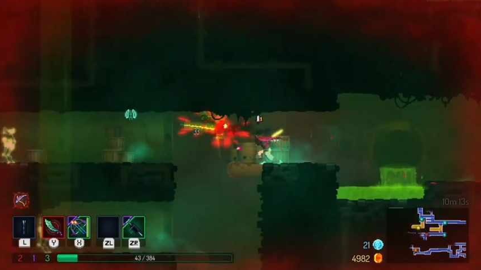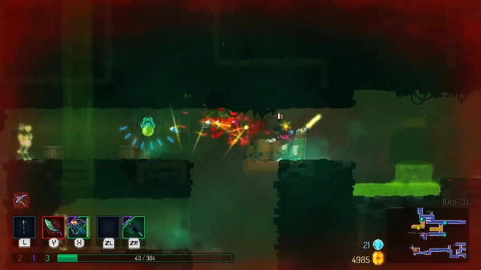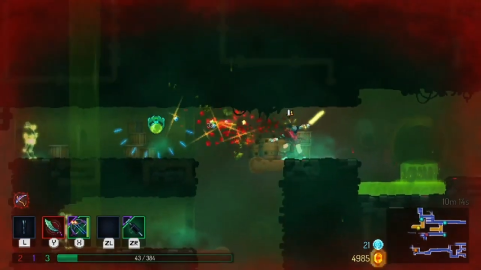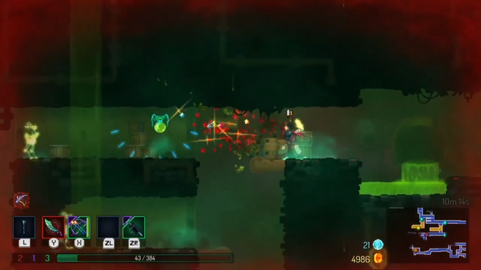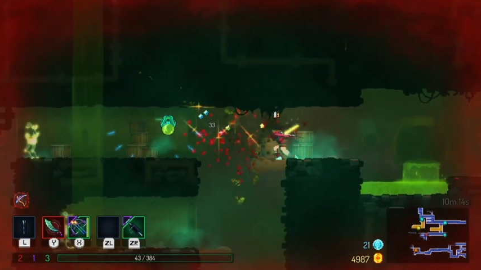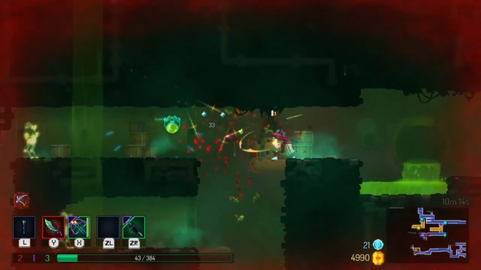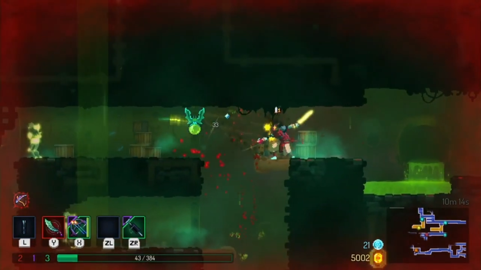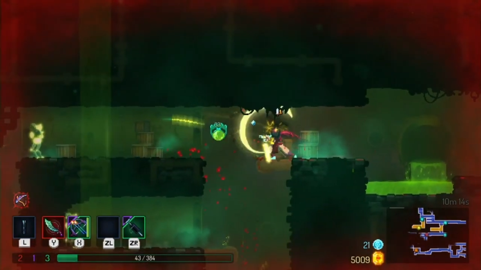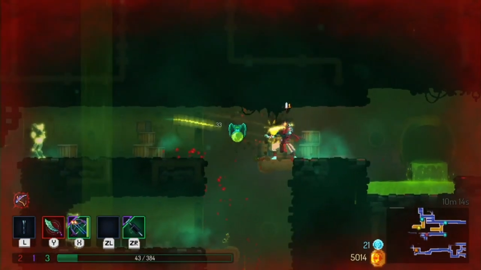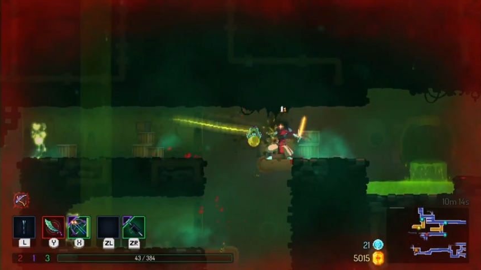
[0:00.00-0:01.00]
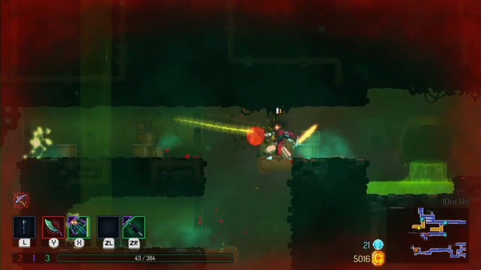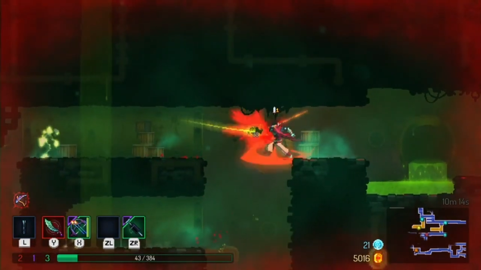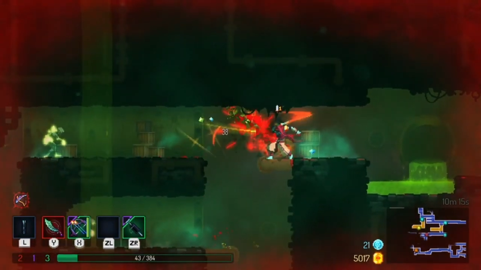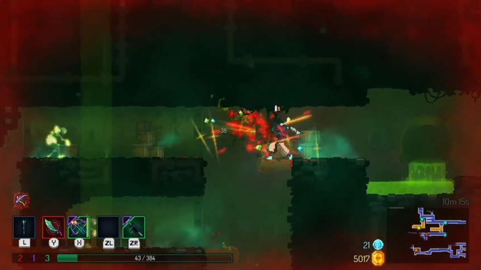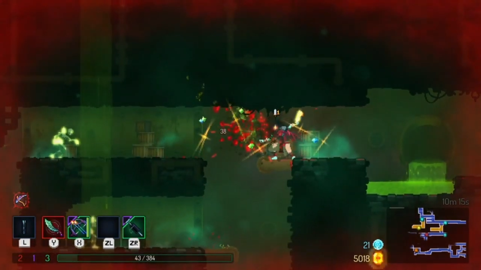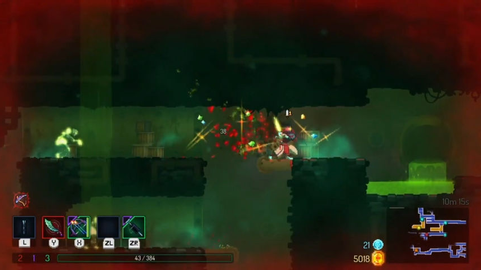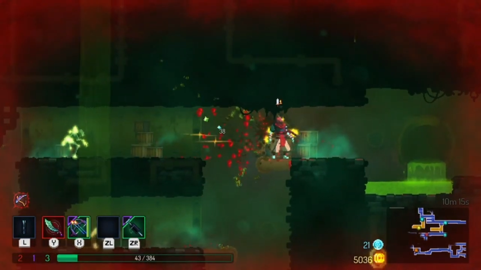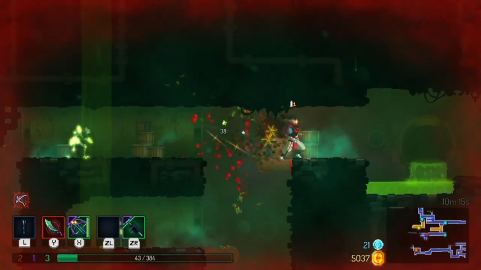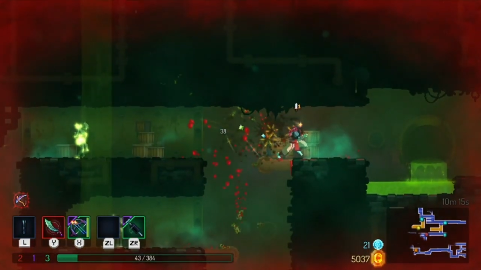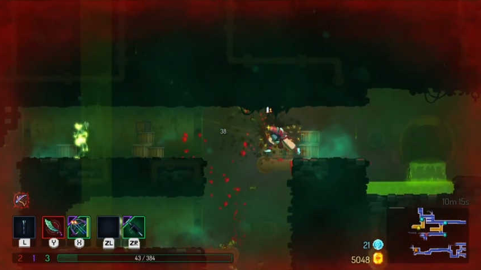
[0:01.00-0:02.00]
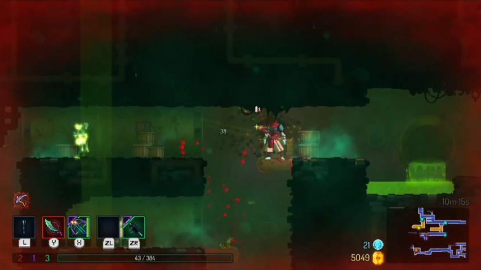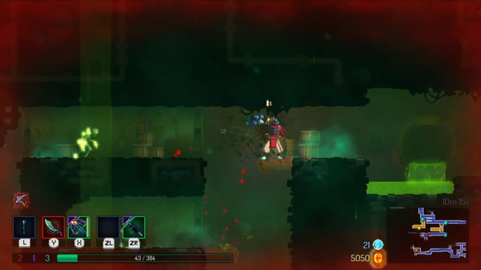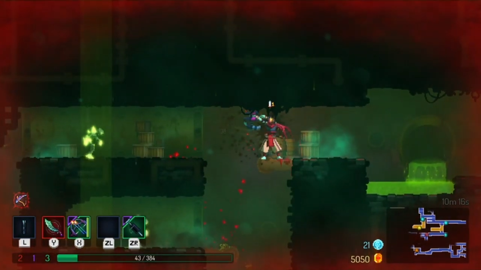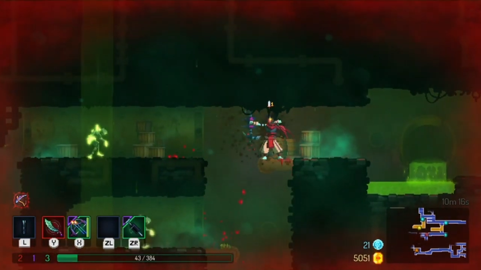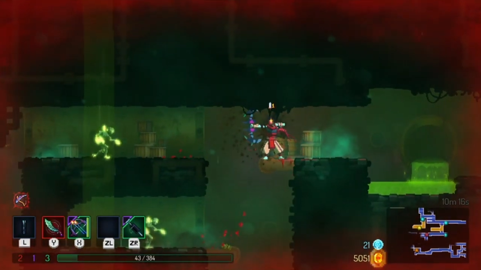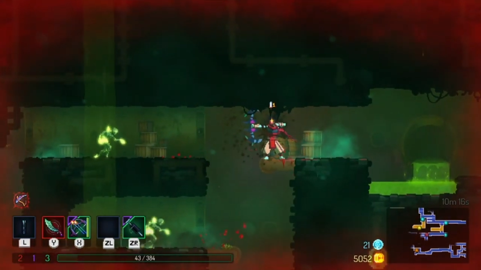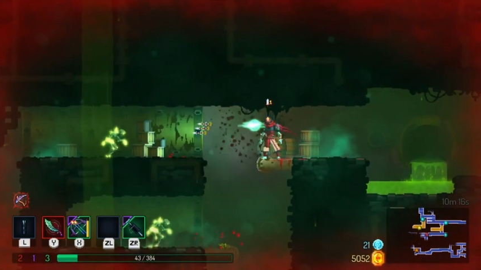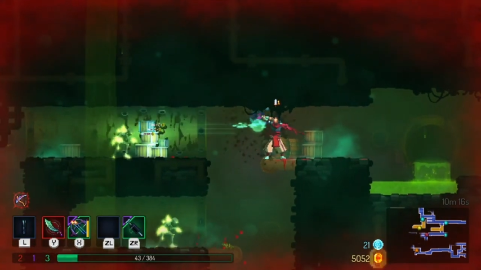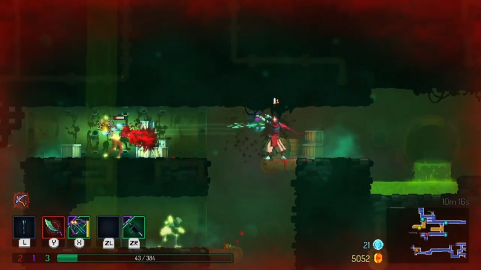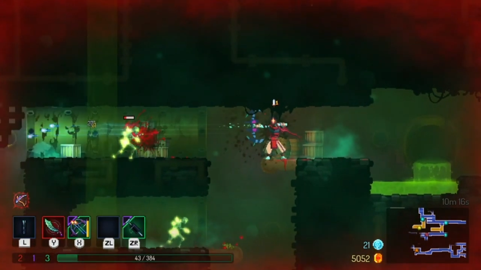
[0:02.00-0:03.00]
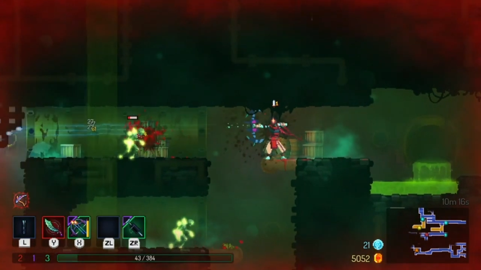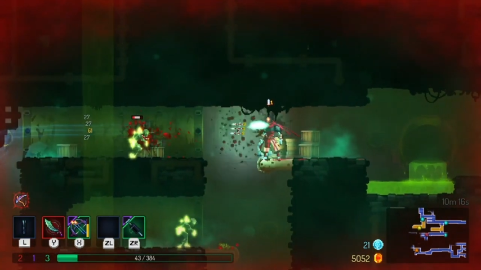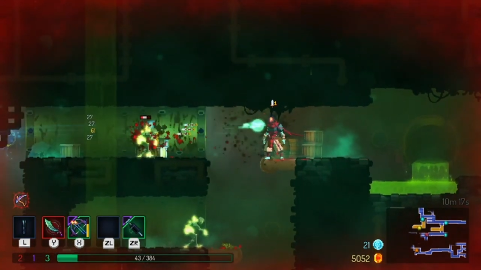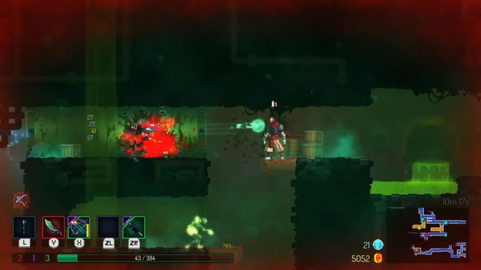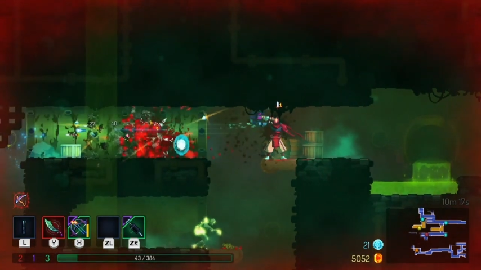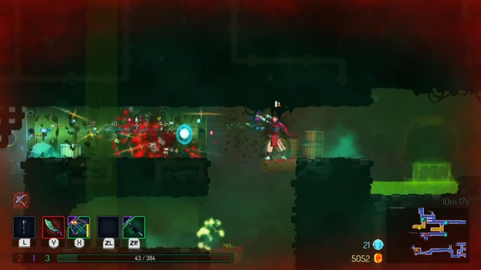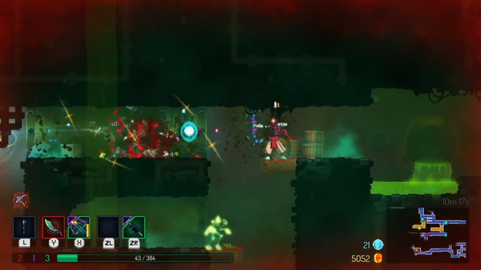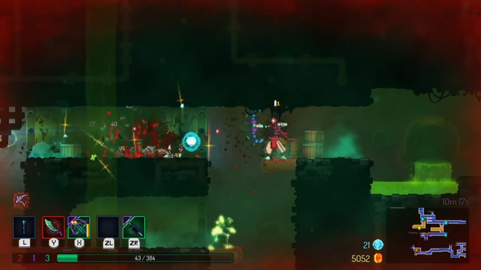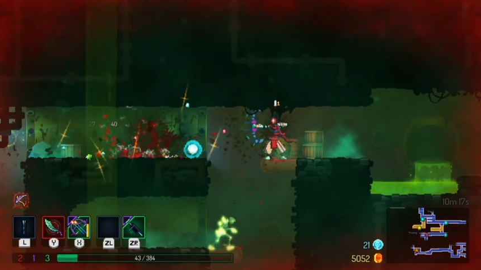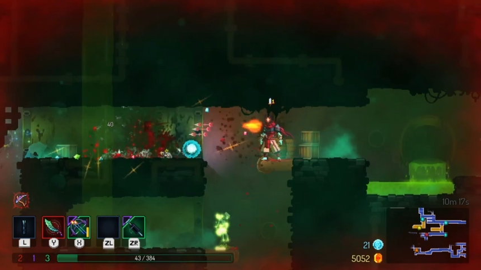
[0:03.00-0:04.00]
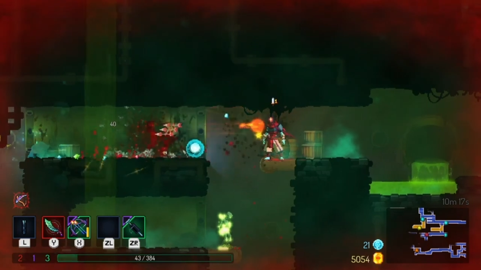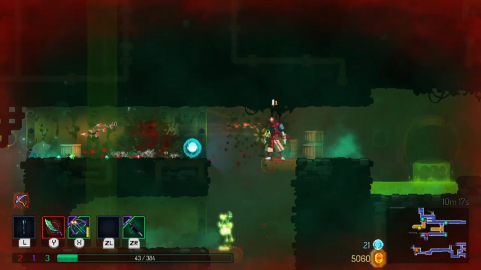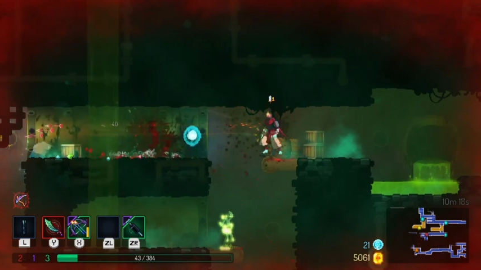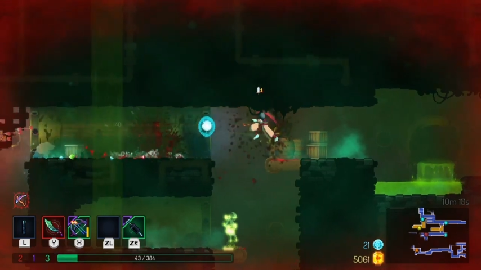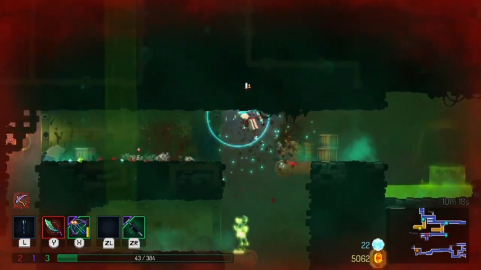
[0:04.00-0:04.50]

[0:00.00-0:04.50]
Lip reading: [unreadable: no face in view]